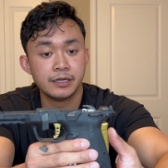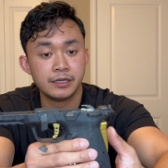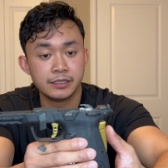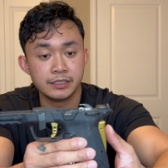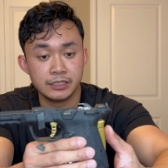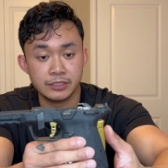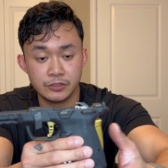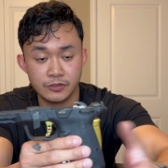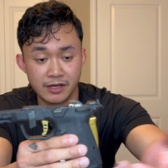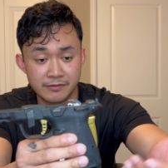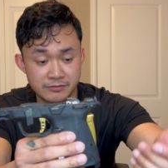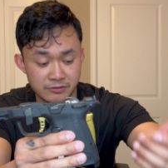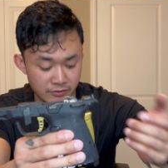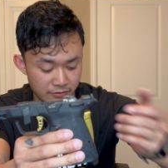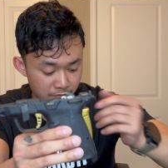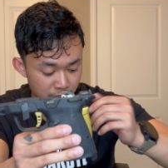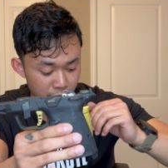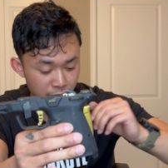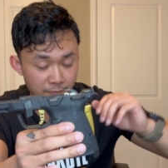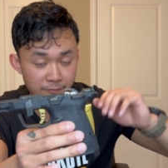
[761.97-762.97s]
you do have to
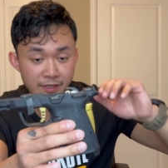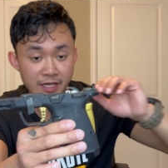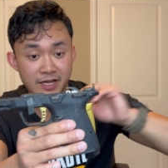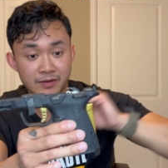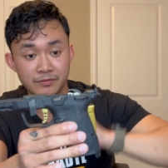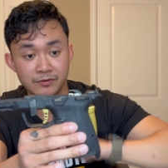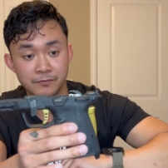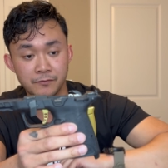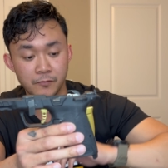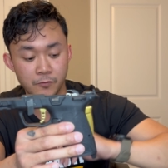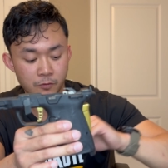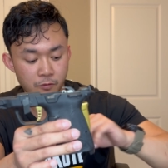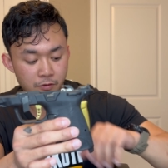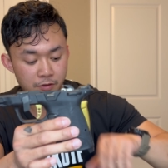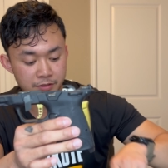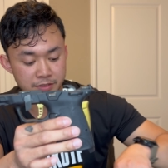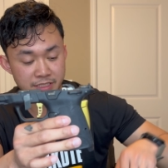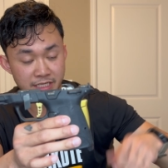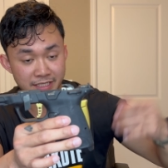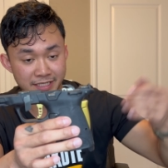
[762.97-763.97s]
remove that before
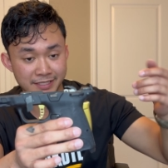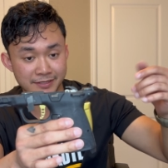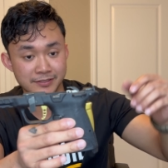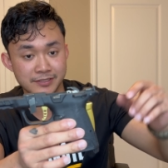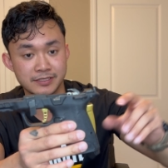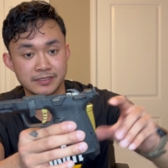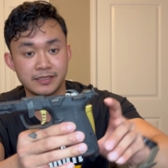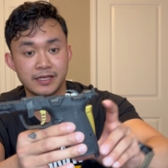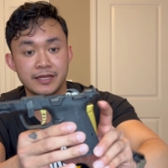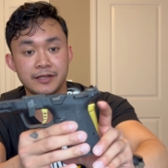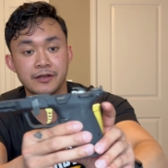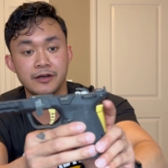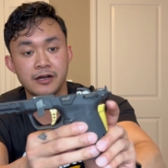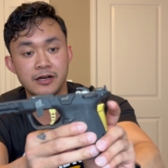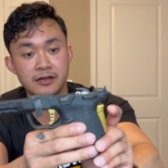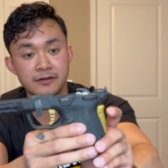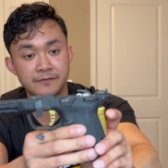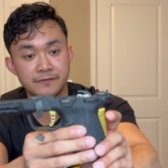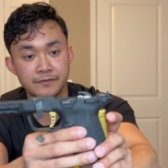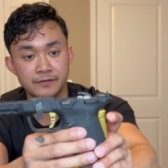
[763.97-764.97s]
taking the slide
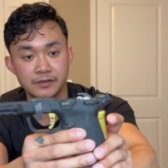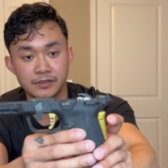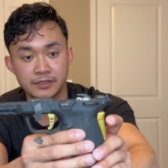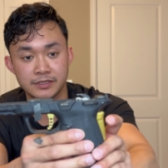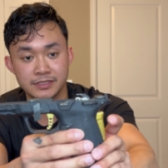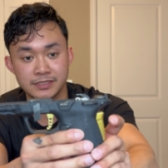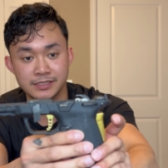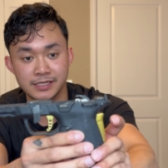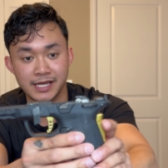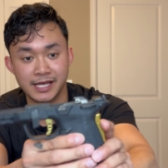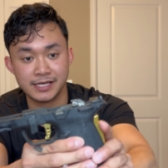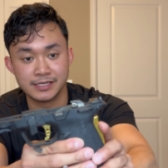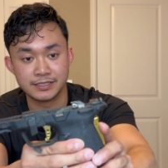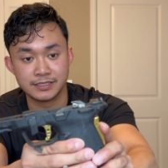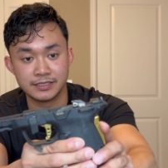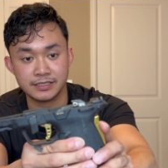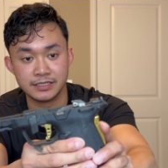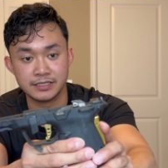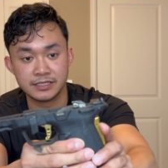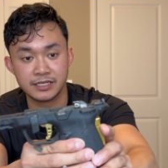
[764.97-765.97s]
off, because as
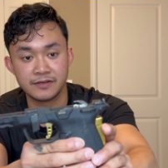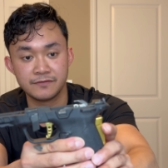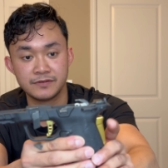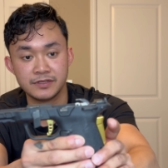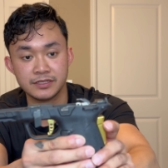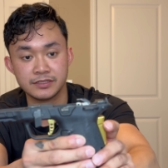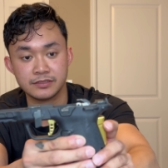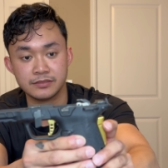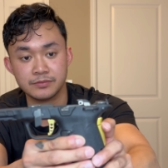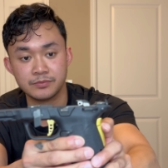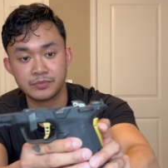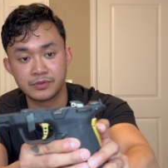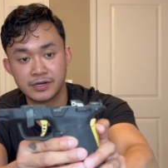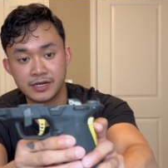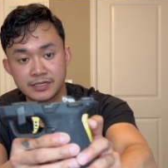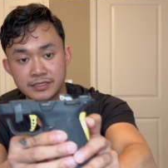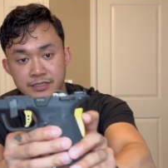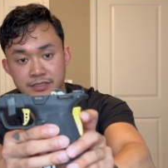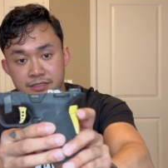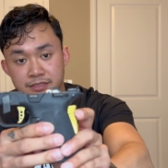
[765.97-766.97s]
the safety is
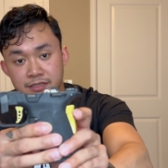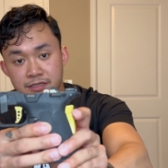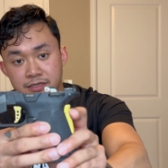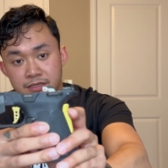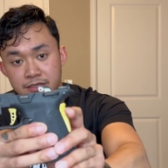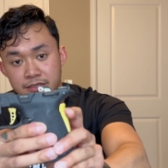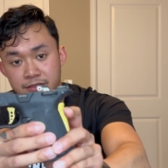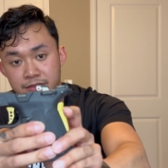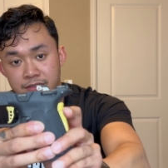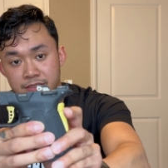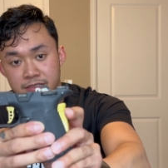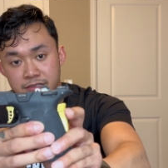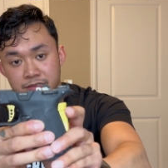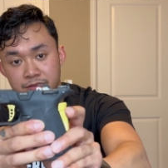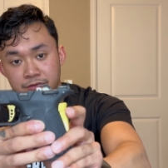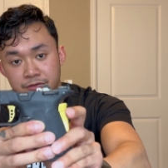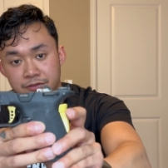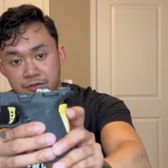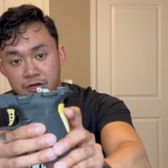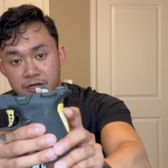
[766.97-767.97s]
depressed, this
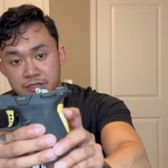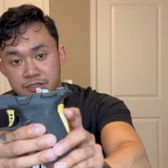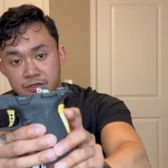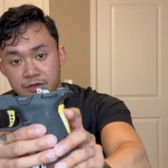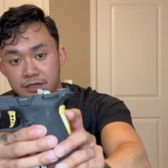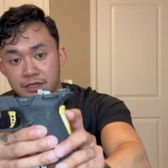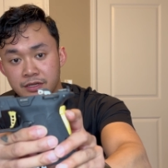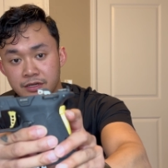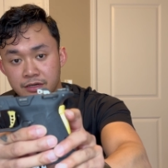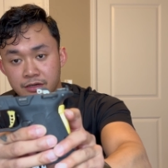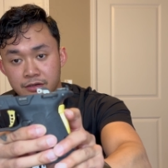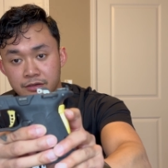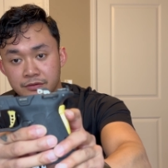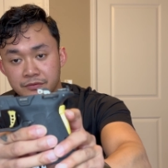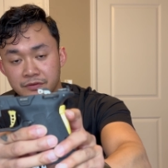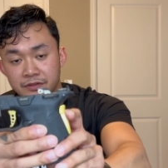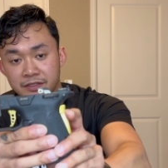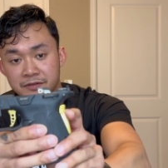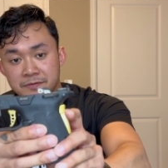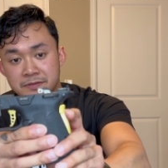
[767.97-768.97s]
little notch right here
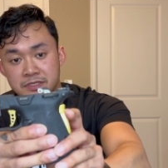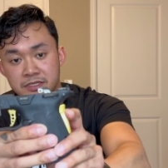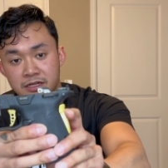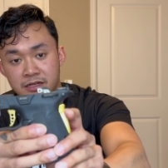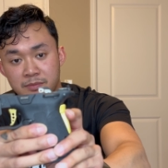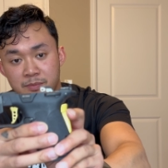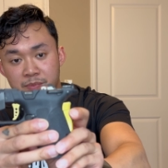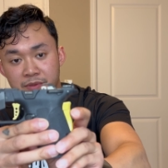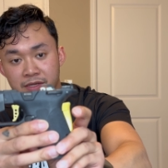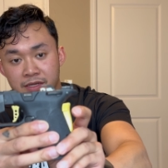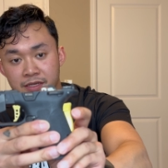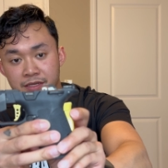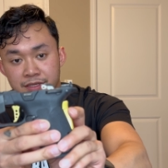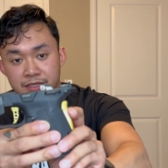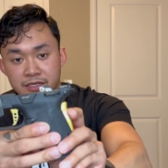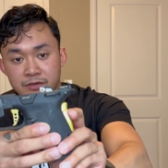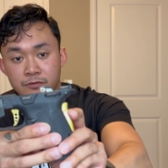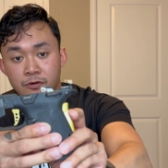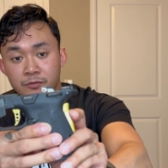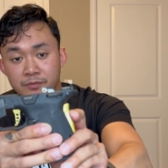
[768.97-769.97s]
lifts up and
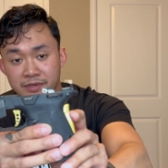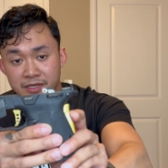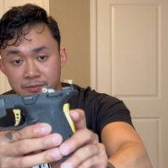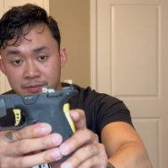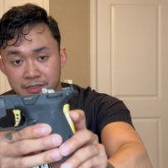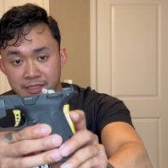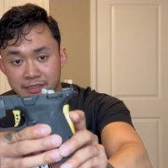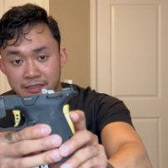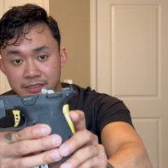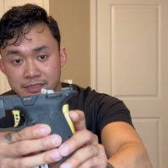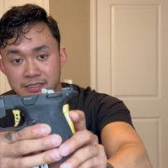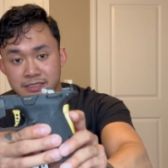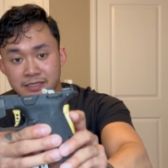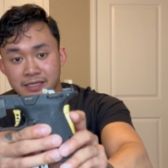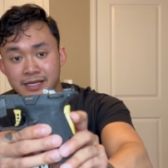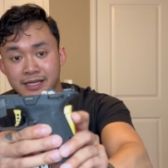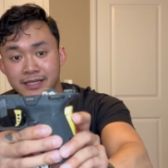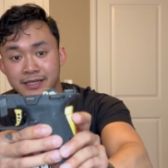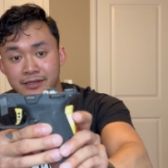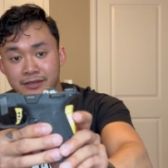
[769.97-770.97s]
you won't be able to get the
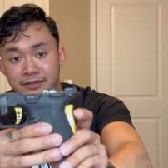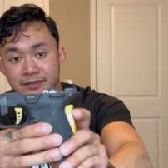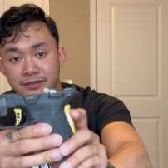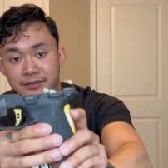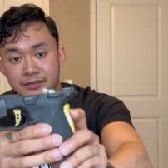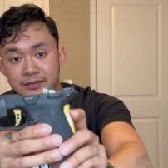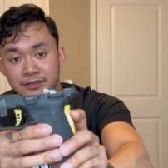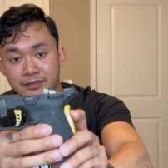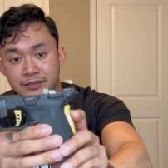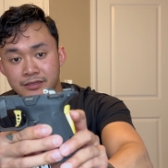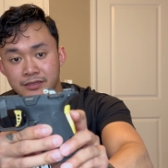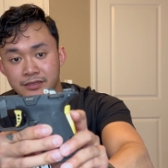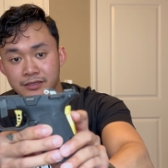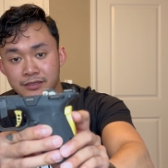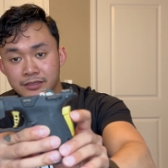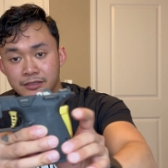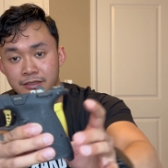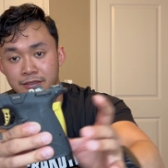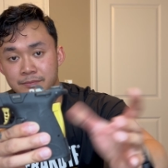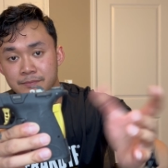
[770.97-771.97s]
slide.
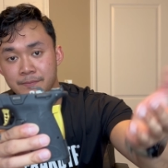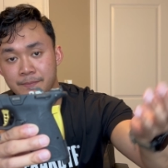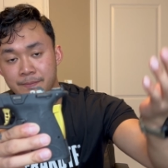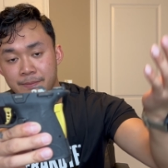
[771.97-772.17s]
All